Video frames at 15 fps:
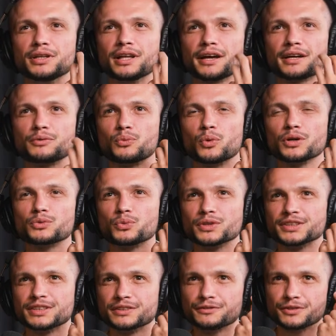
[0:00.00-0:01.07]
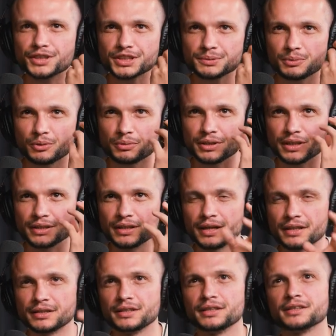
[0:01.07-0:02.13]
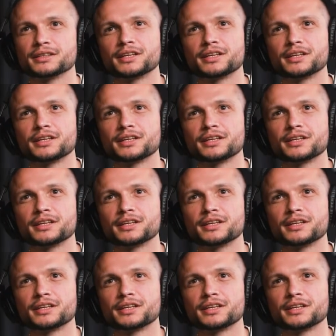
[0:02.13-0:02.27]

Like, what was the first moment that the idea